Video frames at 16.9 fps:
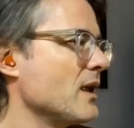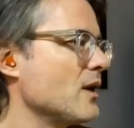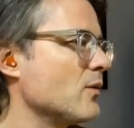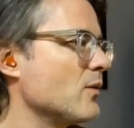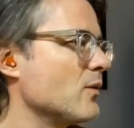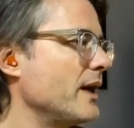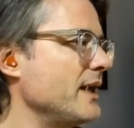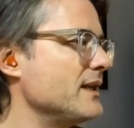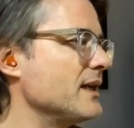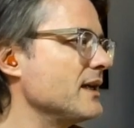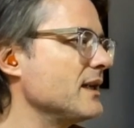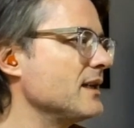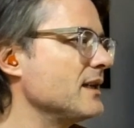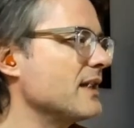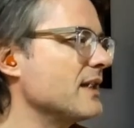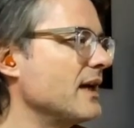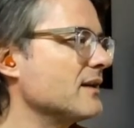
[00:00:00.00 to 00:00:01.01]
what I did
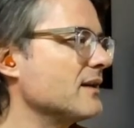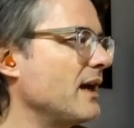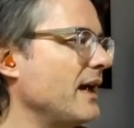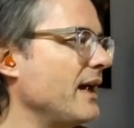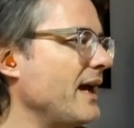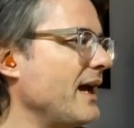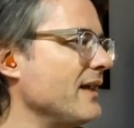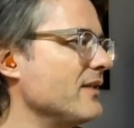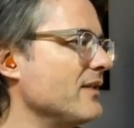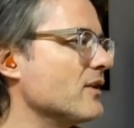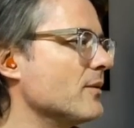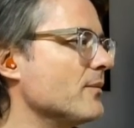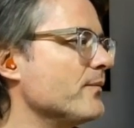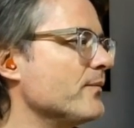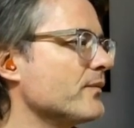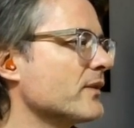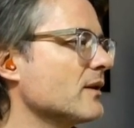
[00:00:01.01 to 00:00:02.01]
is that I had
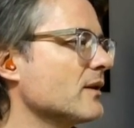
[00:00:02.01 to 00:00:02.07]
them